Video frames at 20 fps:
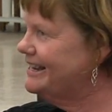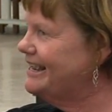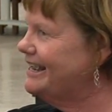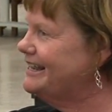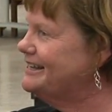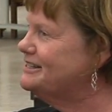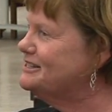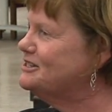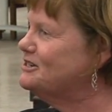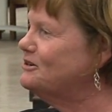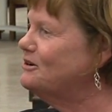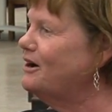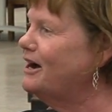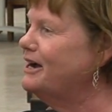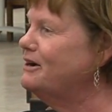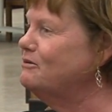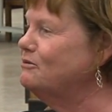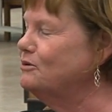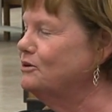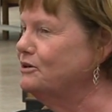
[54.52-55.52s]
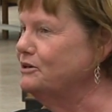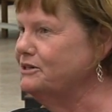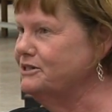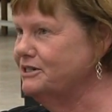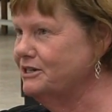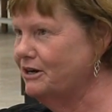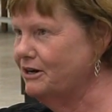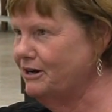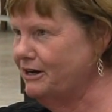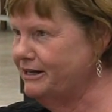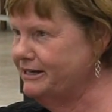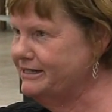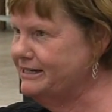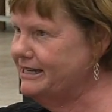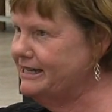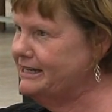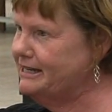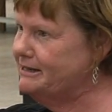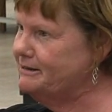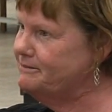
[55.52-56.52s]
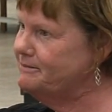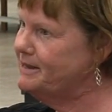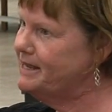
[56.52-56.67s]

And so I worked on um,